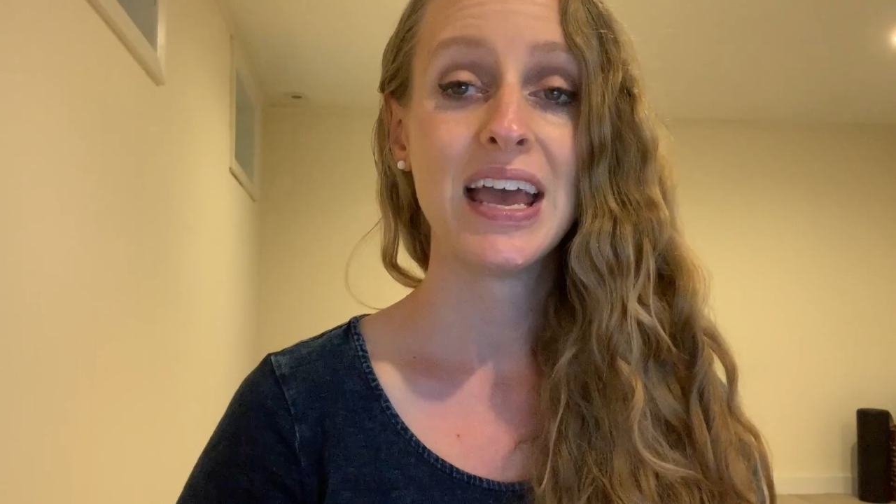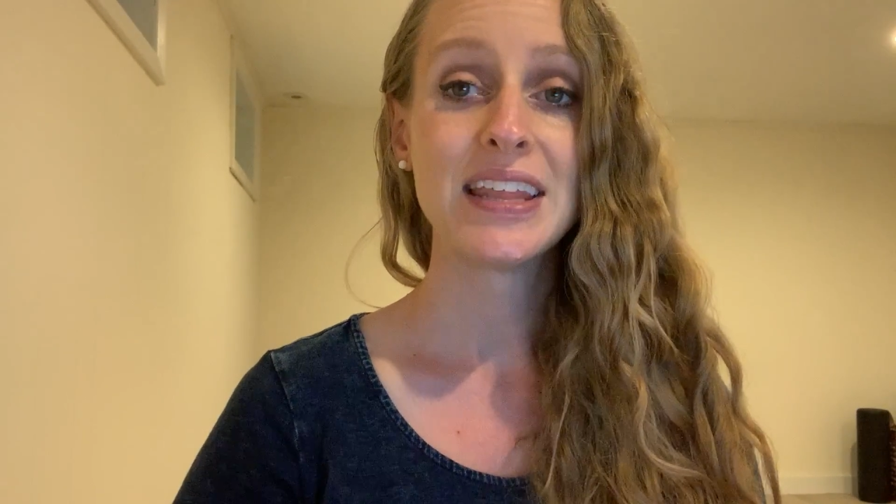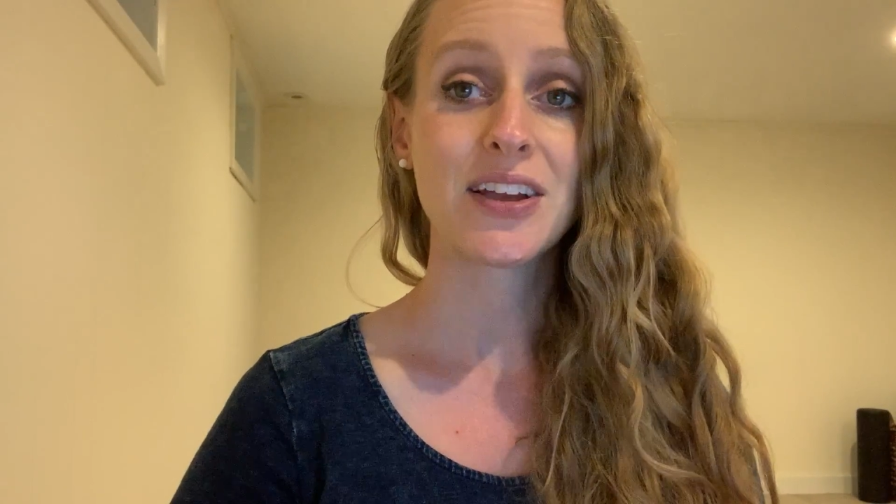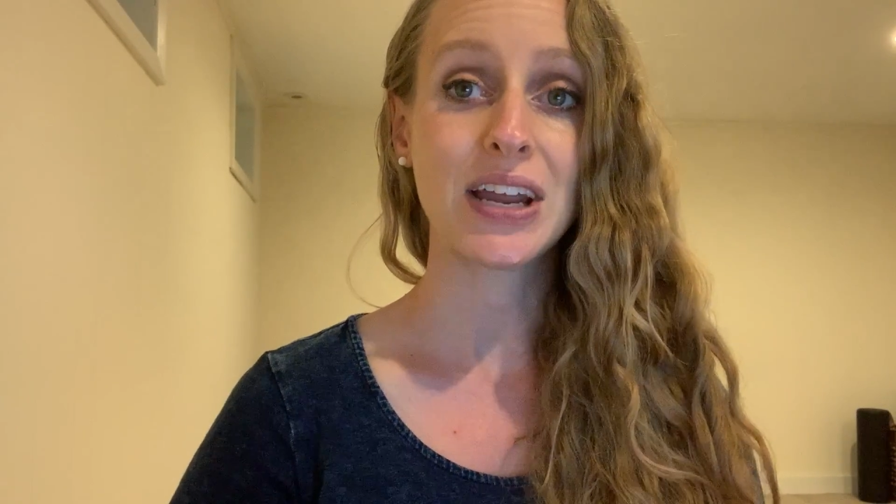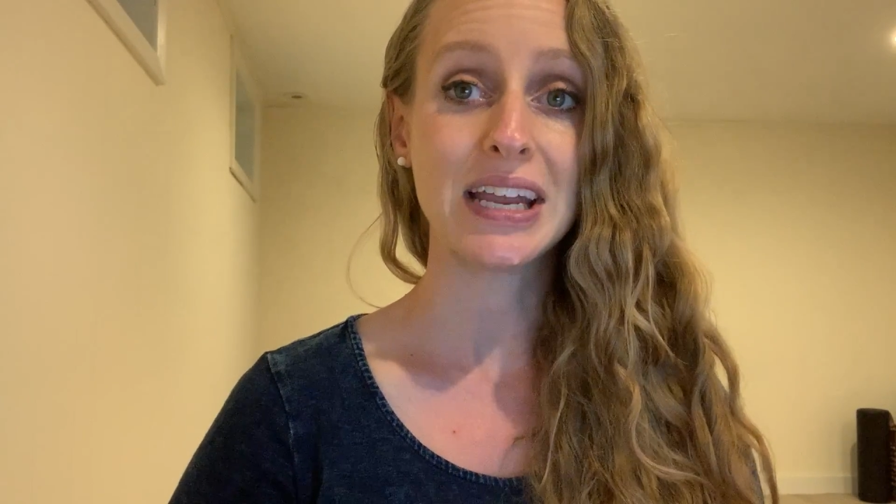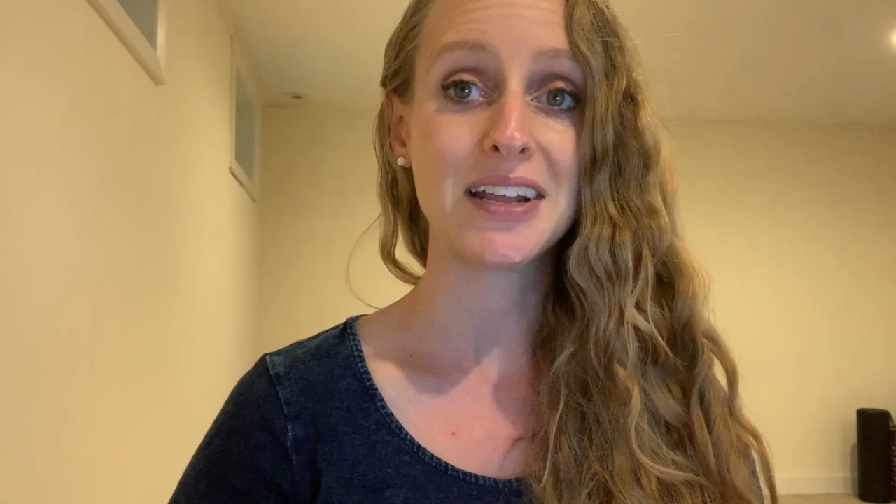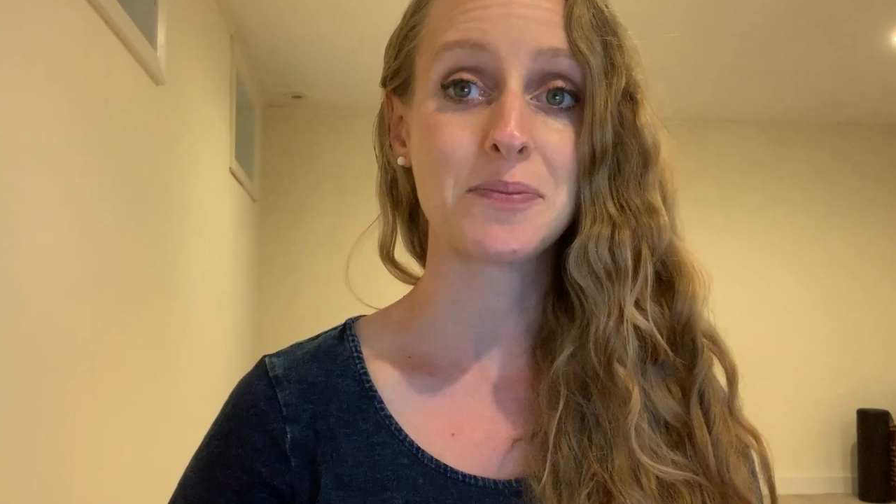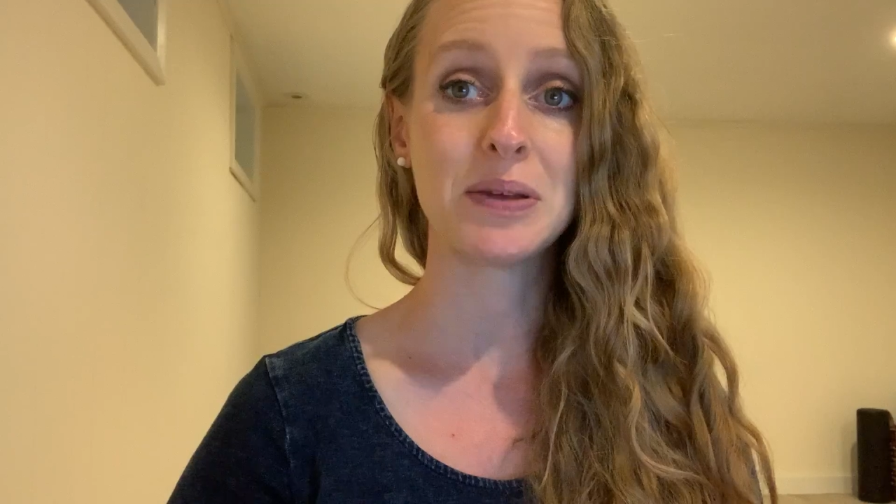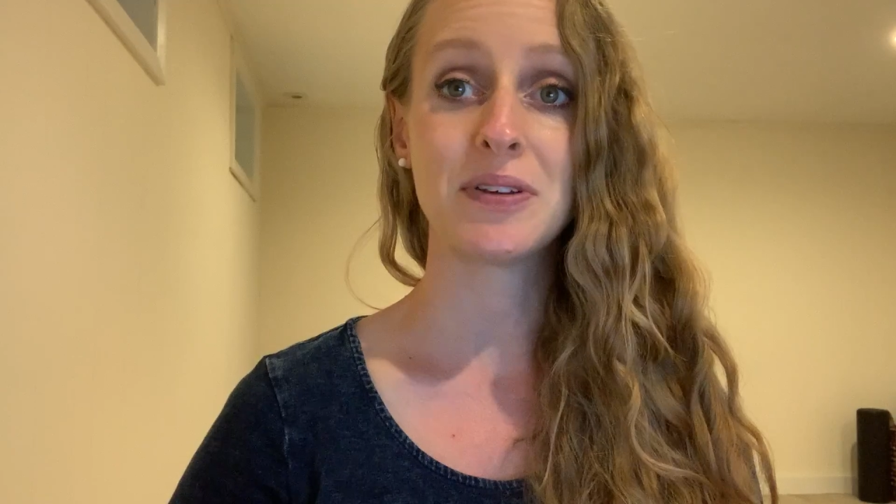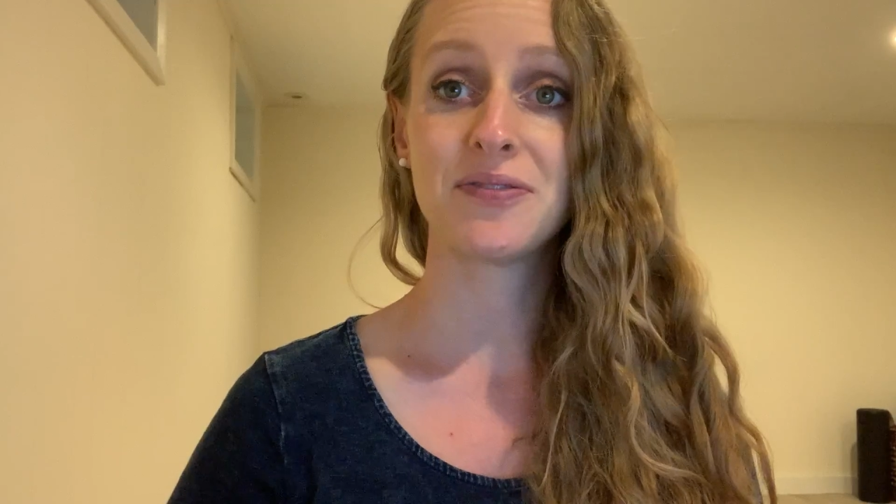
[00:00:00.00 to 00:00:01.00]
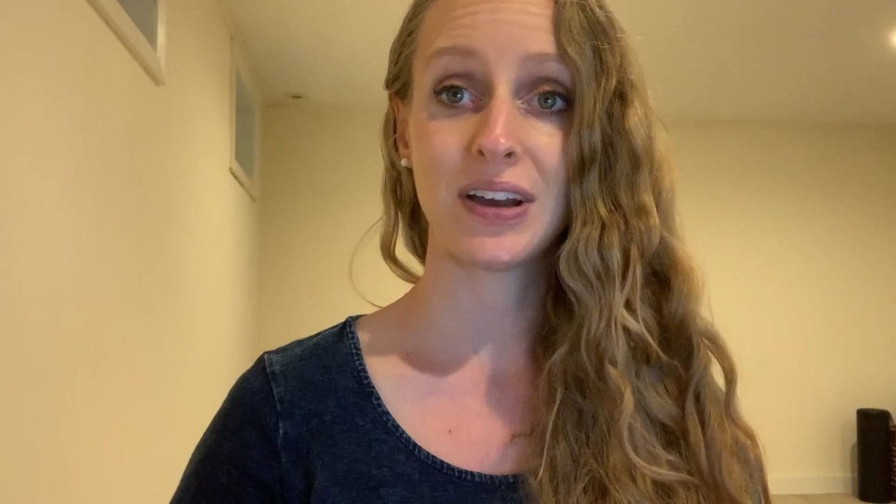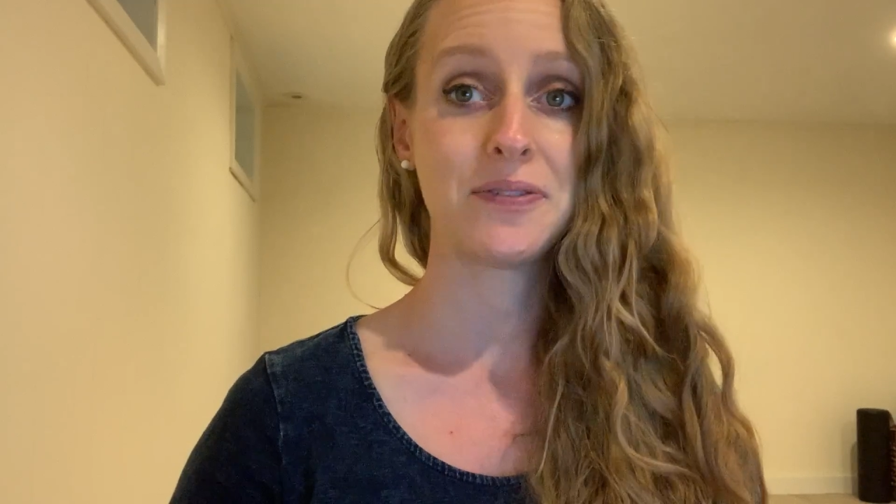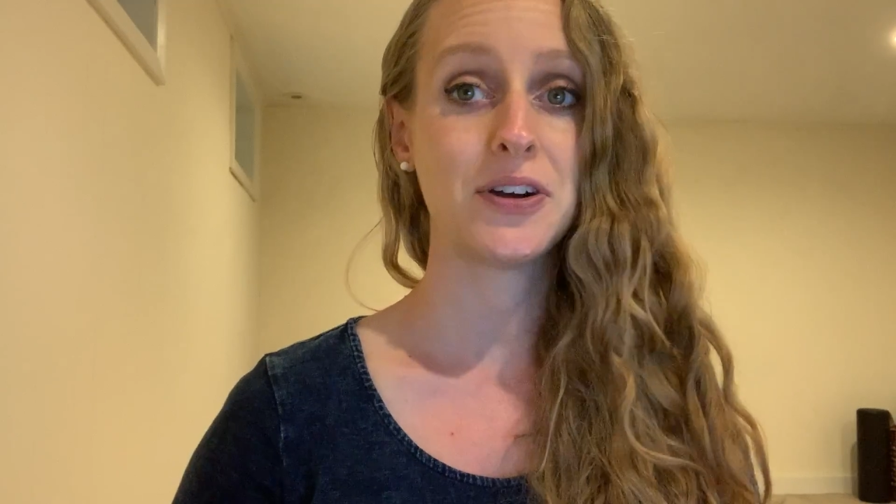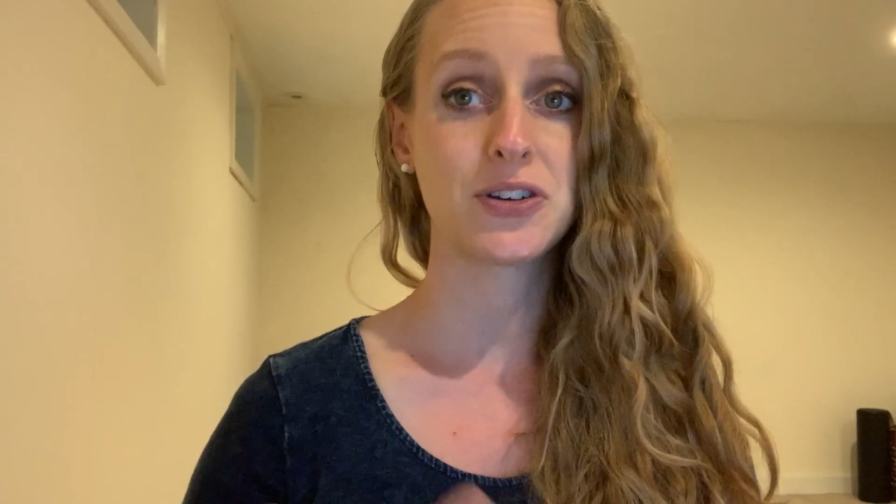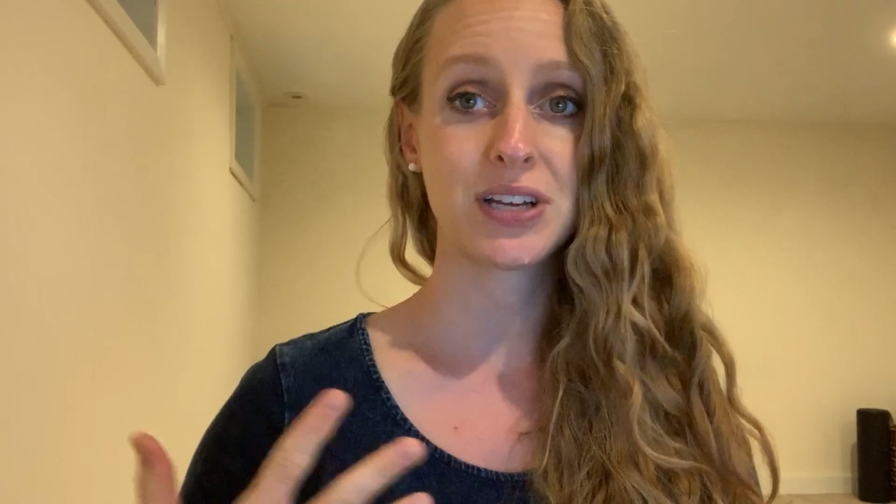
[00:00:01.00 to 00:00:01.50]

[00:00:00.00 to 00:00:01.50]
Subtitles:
They're eating maybe 500